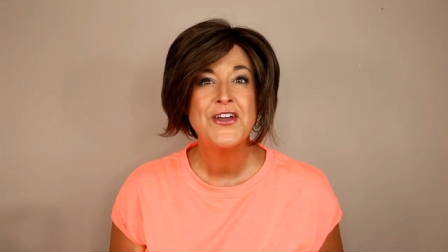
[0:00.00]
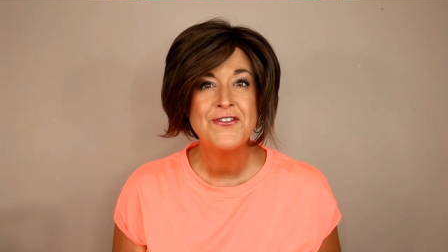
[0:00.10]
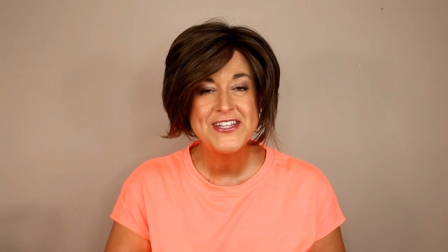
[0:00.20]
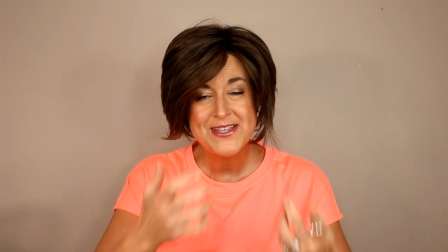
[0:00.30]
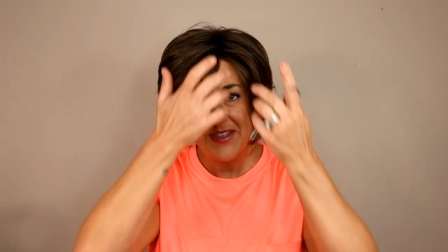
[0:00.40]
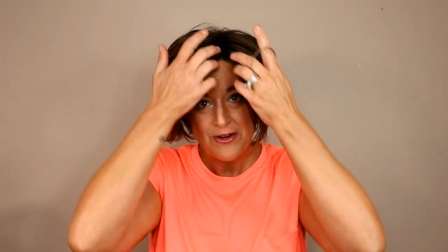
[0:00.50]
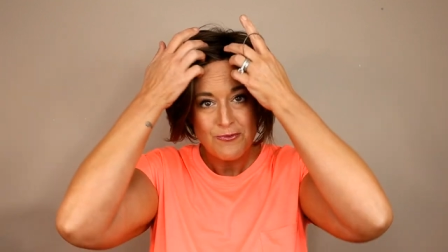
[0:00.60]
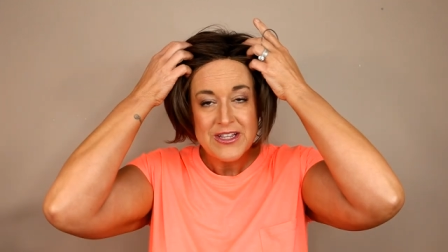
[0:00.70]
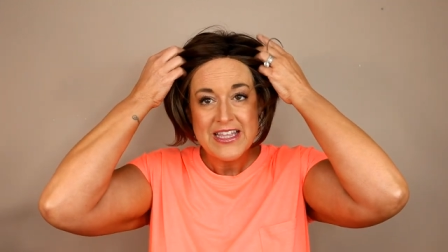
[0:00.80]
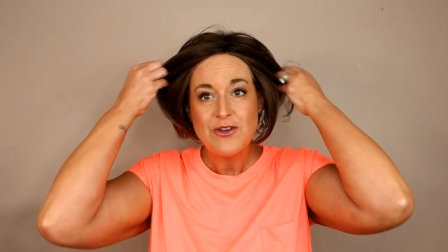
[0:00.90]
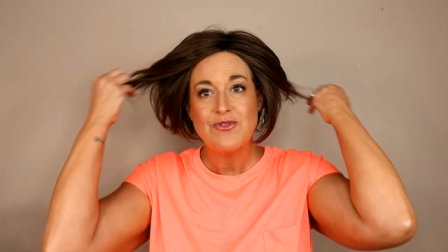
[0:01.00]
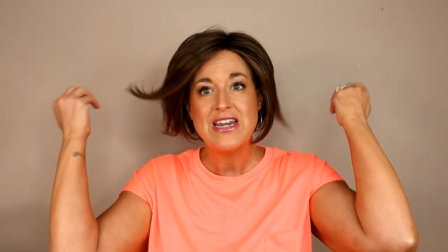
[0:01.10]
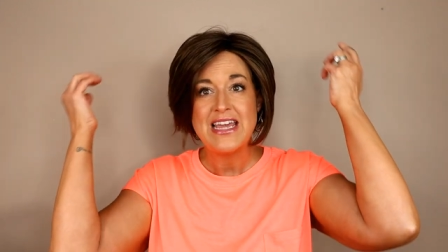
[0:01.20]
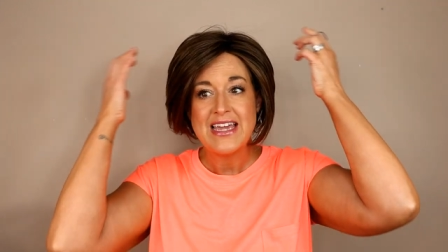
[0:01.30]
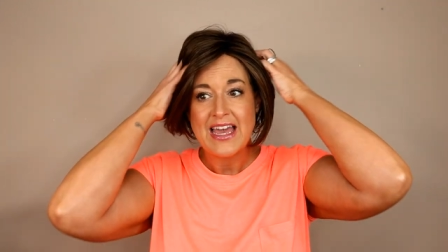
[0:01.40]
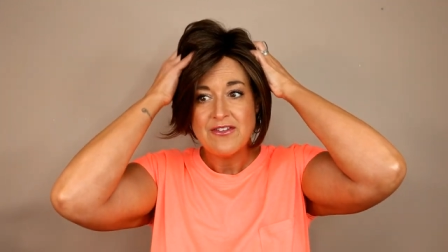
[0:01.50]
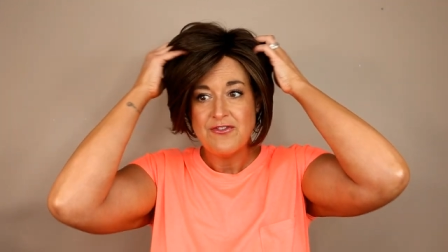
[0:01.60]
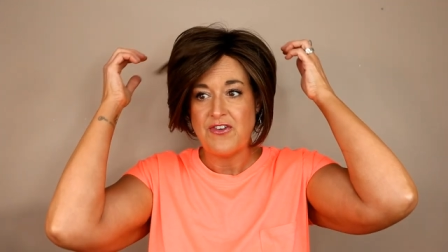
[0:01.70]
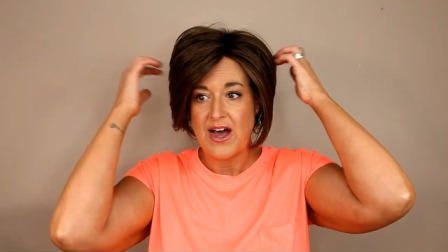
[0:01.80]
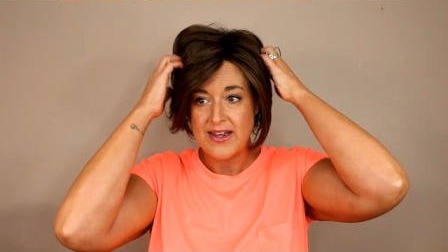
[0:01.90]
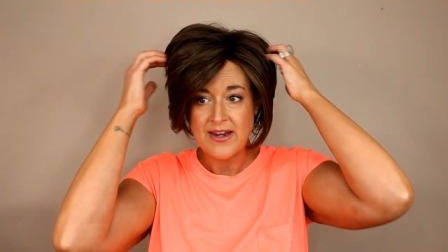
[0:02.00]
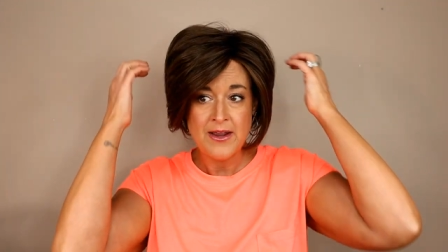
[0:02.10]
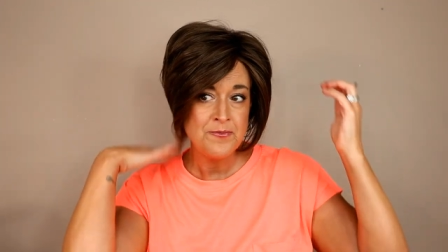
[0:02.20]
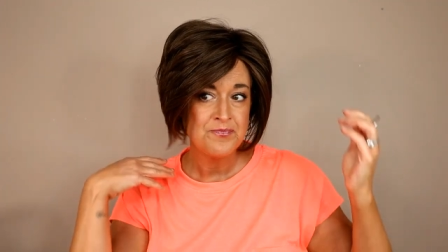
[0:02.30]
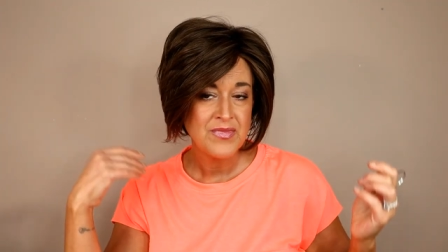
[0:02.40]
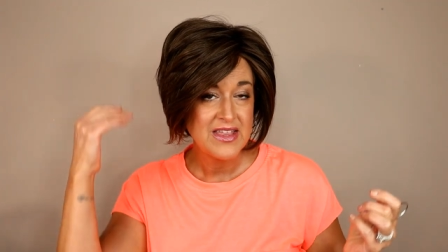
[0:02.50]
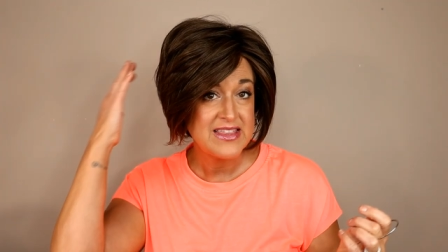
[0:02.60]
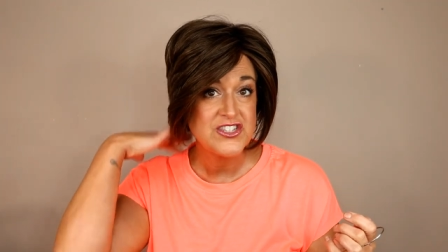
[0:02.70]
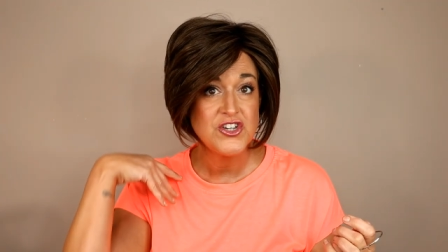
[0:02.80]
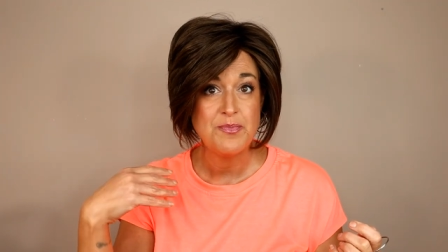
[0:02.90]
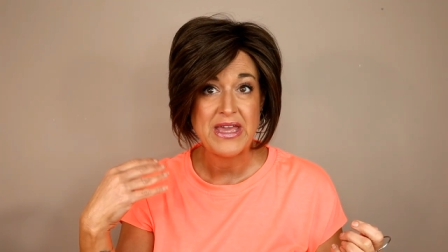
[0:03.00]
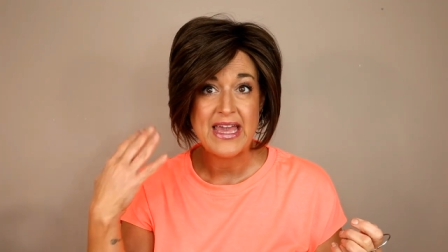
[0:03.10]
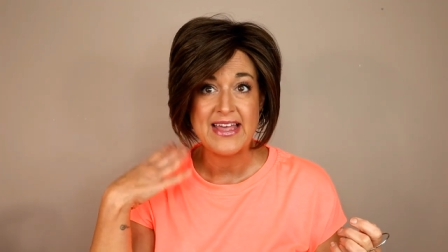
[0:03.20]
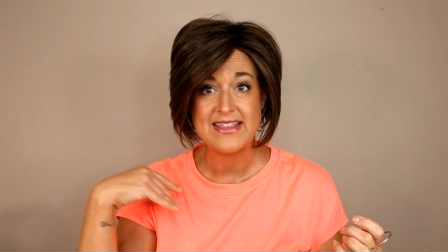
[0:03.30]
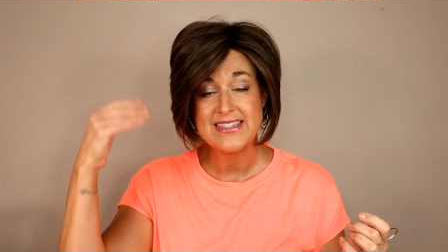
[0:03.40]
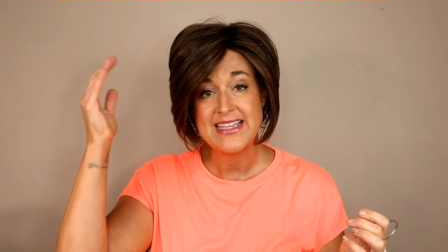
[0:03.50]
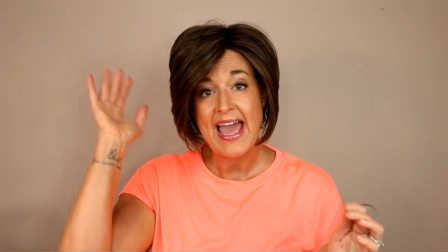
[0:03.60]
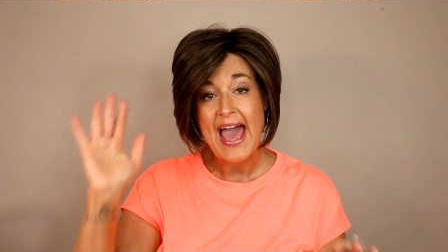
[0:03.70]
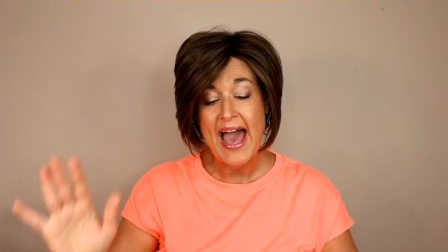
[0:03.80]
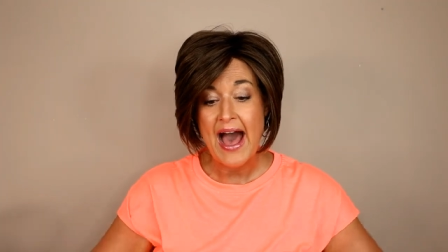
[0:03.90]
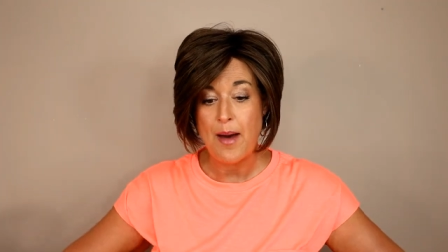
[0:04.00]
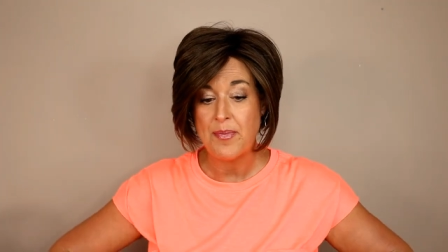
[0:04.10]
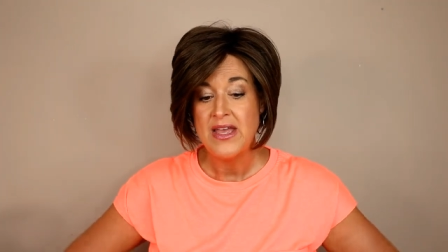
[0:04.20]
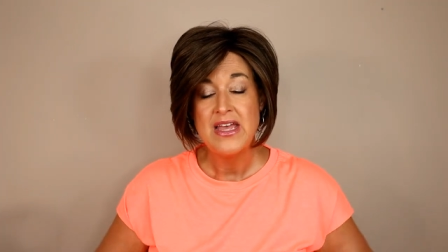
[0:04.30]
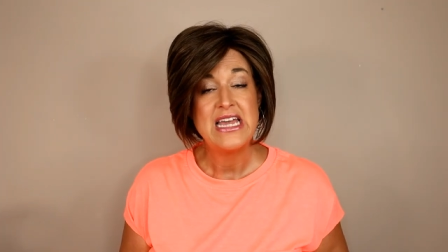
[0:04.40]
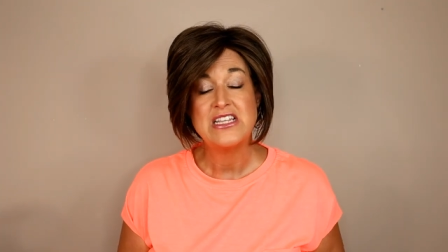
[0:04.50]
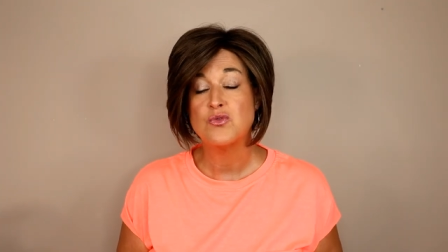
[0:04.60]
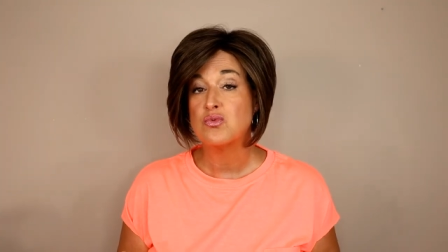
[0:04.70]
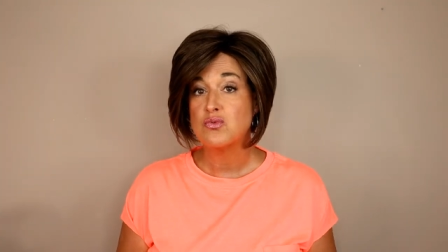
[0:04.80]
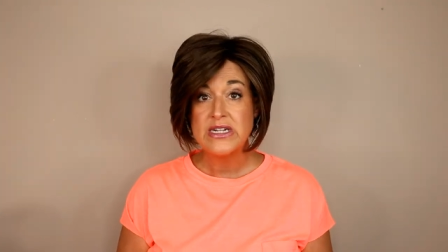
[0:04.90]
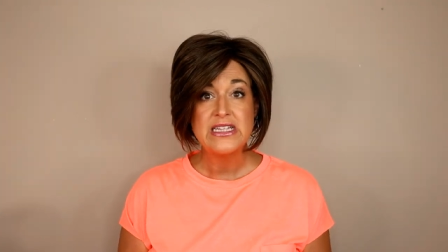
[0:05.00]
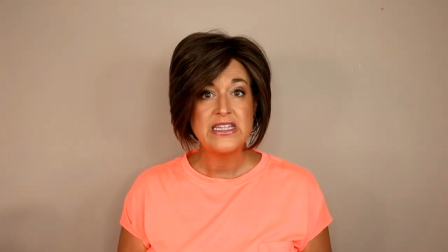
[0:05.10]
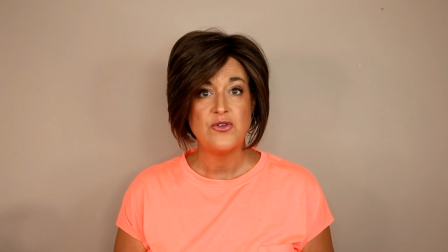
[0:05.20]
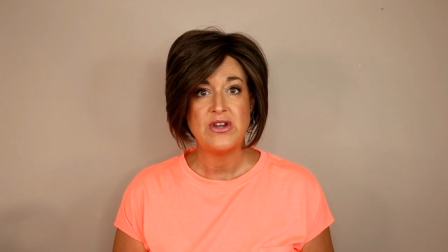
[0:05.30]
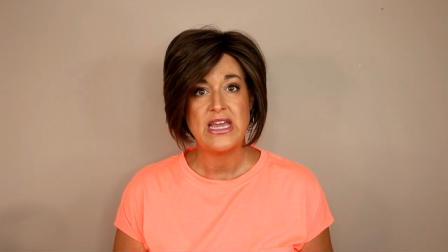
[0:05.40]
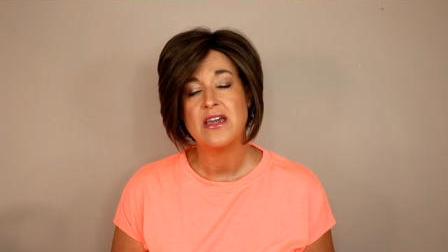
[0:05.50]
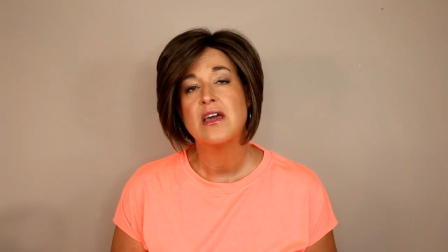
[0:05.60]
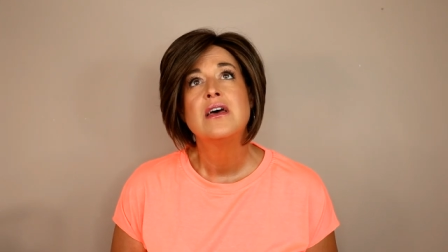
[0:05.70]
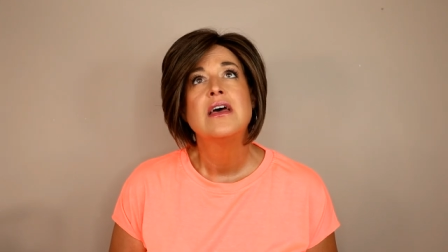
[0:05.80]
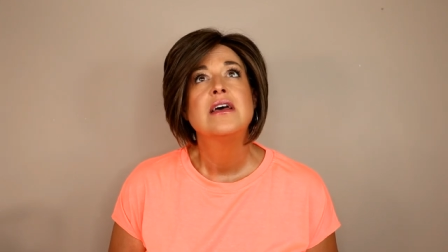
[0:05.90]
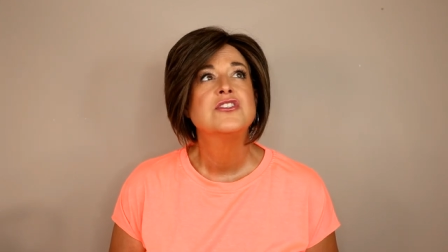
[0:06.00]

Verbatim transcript: Looking for something really unique and fun, this could be it. This cap is really unique